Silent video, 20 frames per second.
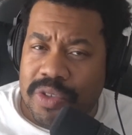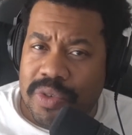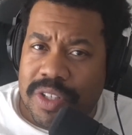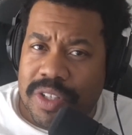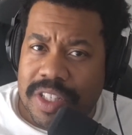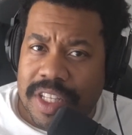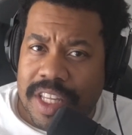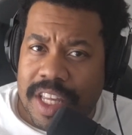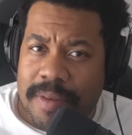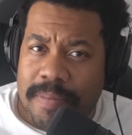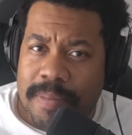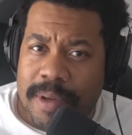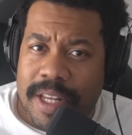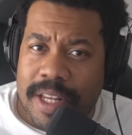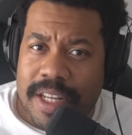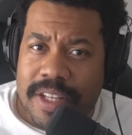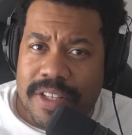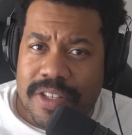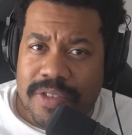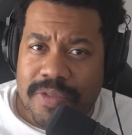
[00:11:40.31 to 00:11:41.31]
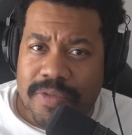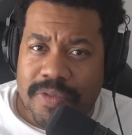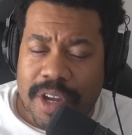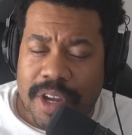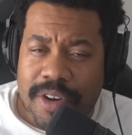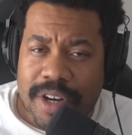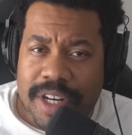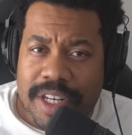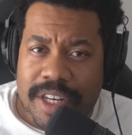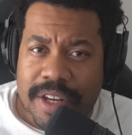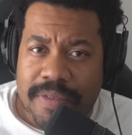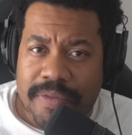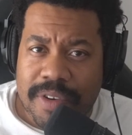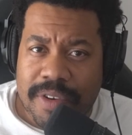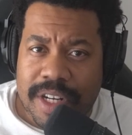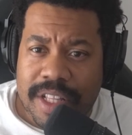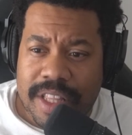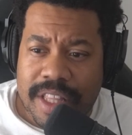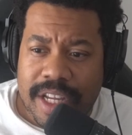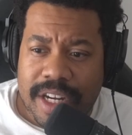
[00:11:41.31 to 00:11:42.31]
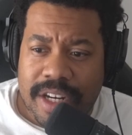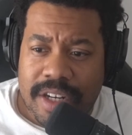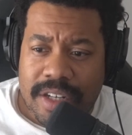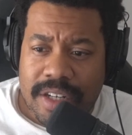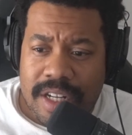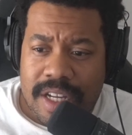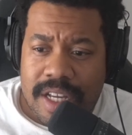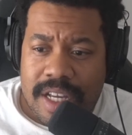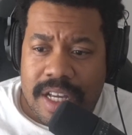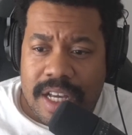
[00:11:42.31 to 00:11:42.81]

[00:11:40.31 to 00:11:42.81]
to because the Kingpin is very different in there.